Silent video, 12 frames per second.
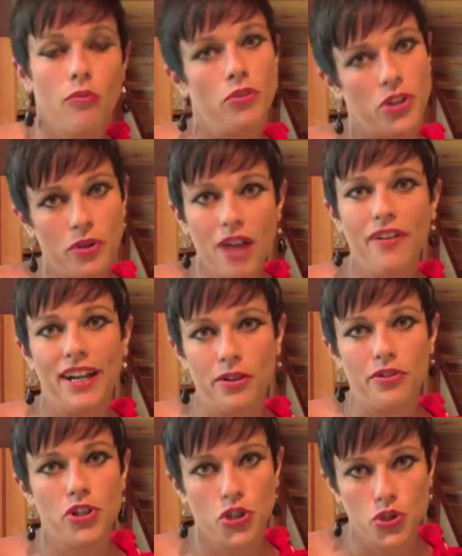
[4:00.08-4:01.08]
when you have
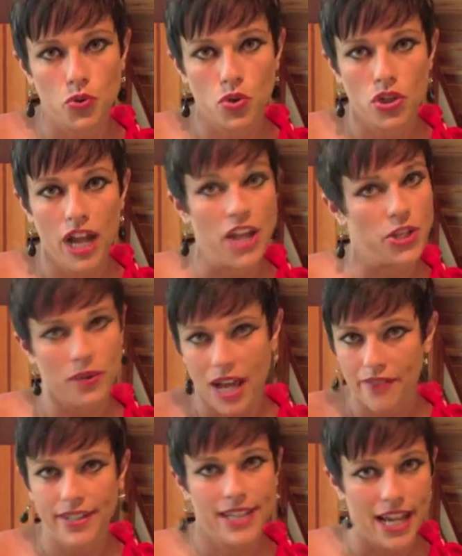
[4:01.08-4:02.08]
hair this short, and you
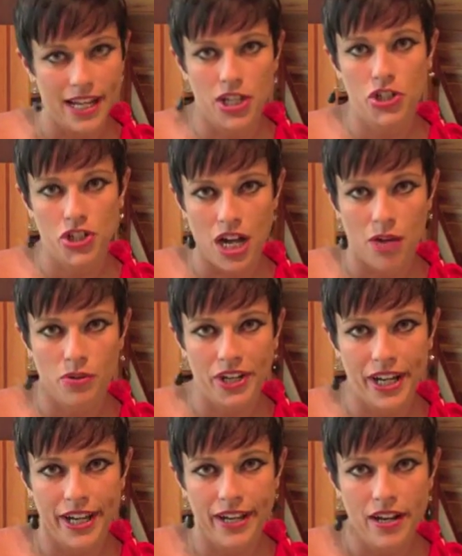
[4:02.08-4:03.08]
haven't taken a shower
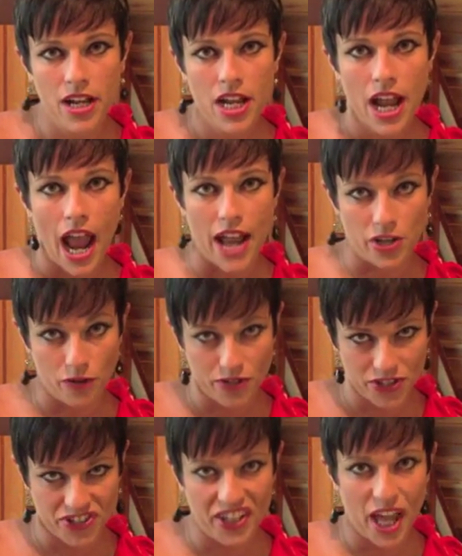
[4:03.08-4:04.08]
yet, and you've
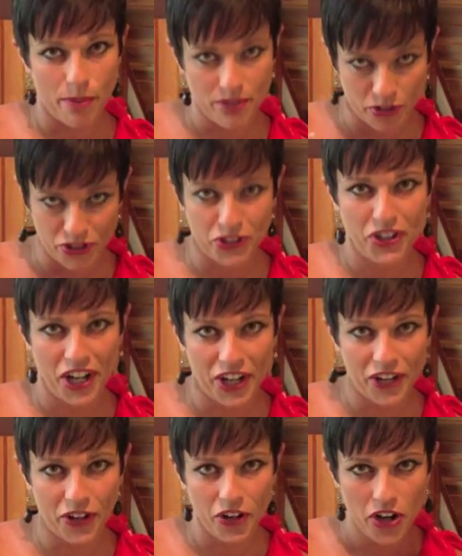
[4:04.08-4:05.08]
slept on your
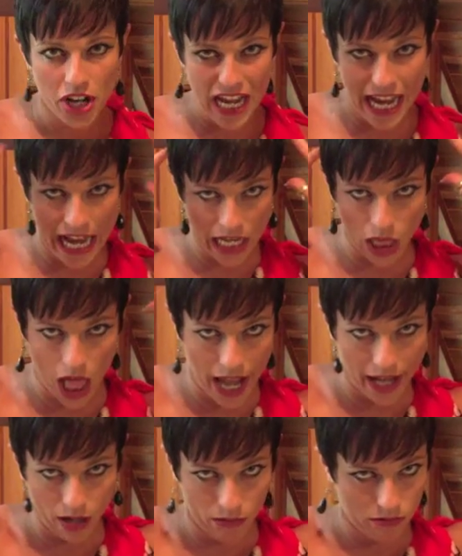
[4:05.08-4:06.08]
hair, it
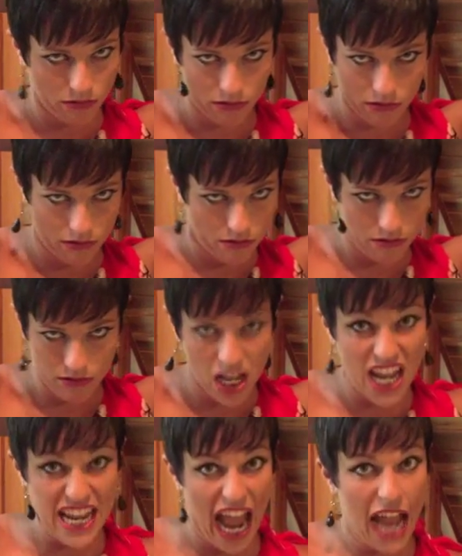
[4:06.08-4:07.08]

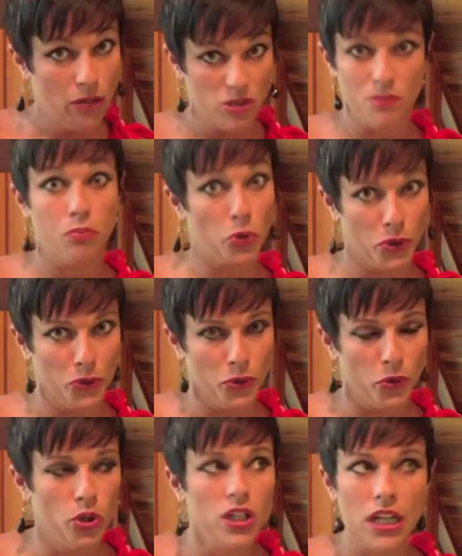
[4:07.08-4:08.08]
was
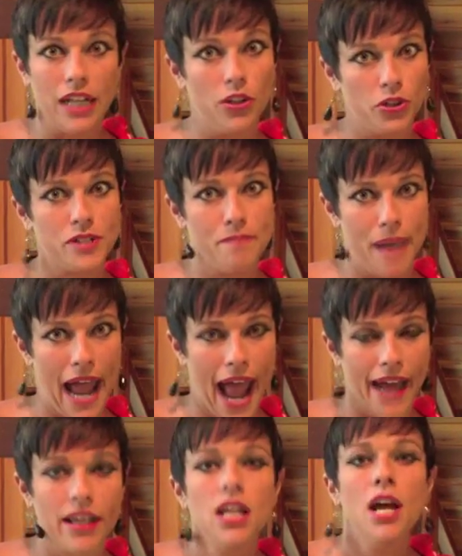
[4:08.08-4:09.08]
brutal. It looked
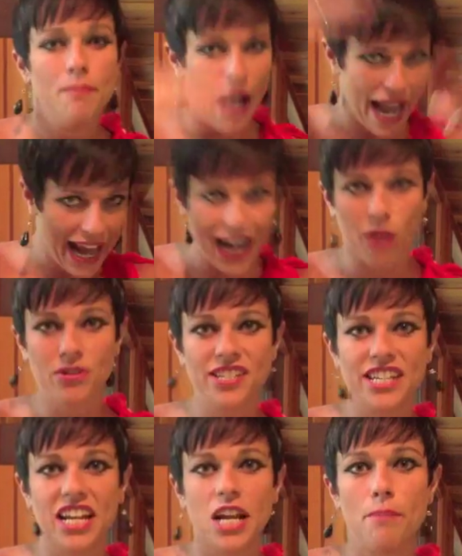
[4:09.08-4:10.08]
bad. My hair was
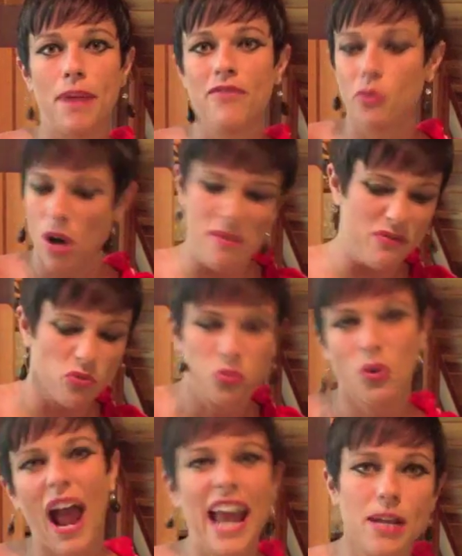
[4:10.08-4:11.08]
sticking up everywhere. I'm in
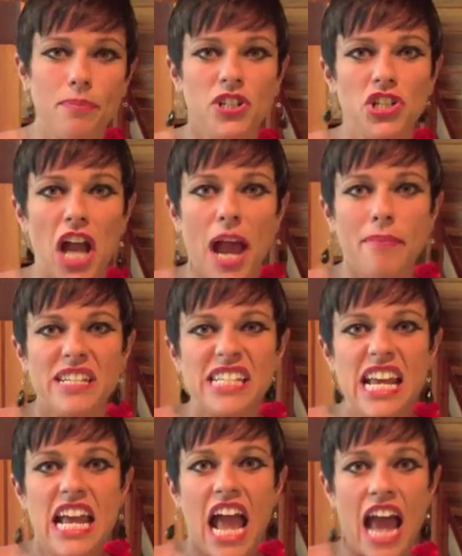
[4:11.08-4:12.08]
ratty pajamas.
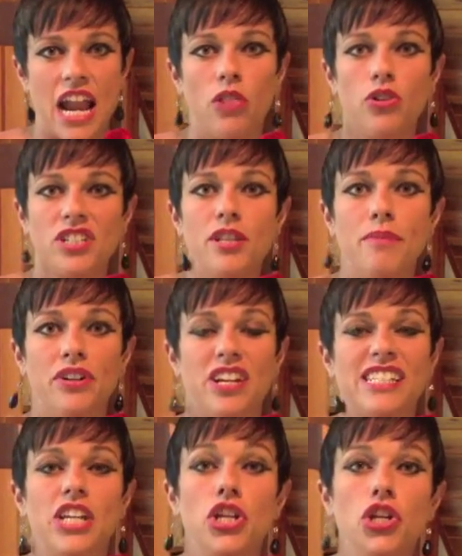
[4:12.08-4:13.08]
And I looked in the mirror and
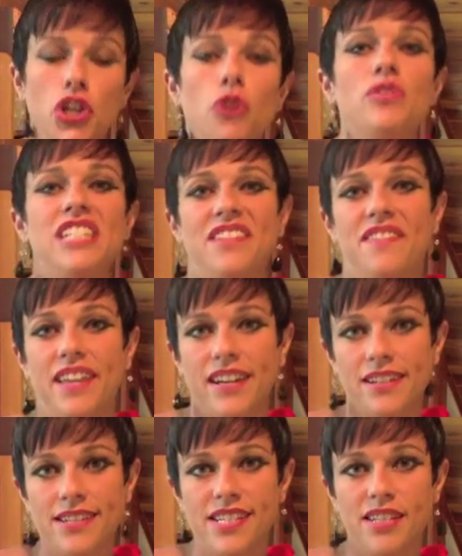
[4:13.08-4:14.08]
I said, you did
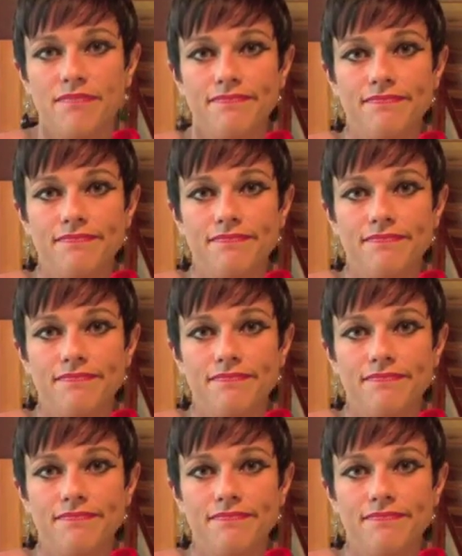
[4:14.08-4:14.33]
this.